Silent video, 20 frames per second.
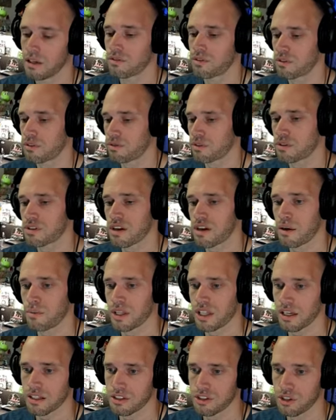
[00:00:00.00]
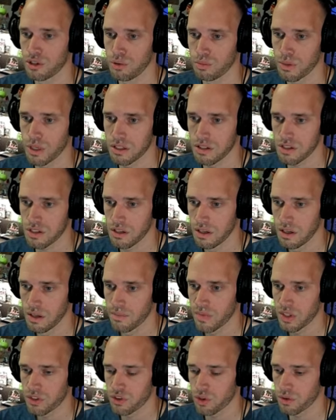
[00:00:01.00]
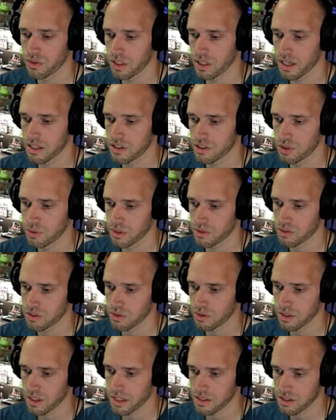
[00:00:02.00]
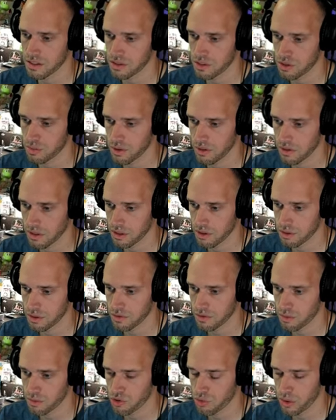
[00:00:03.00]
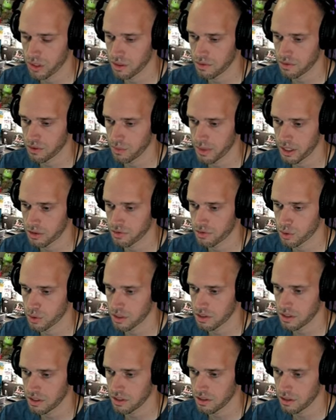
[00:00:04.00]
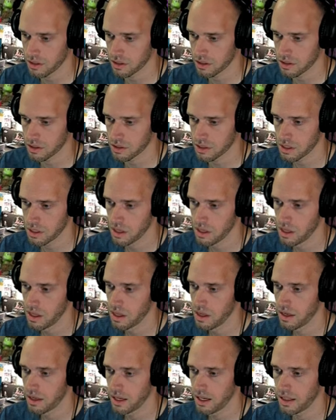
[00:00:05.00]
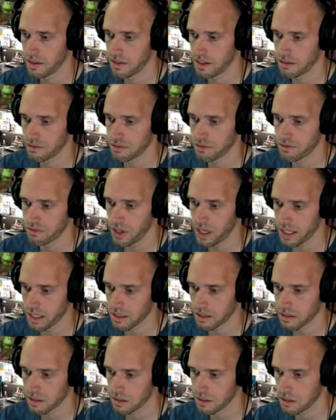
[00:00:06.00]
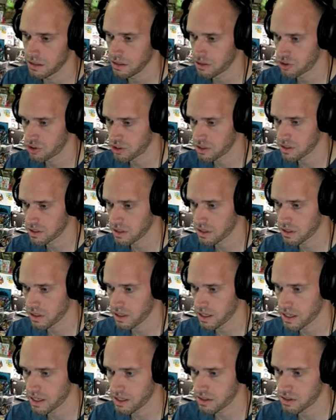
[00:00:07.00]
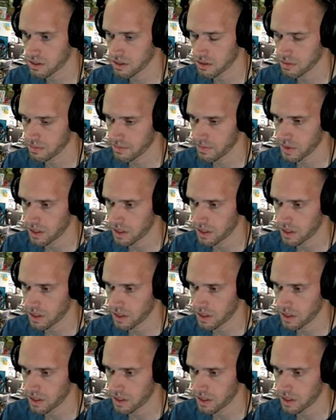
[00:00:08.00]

for the first time in like two months. So over the last two months, Snorlax has just been going from 12 to about $14. And then finally, just in the last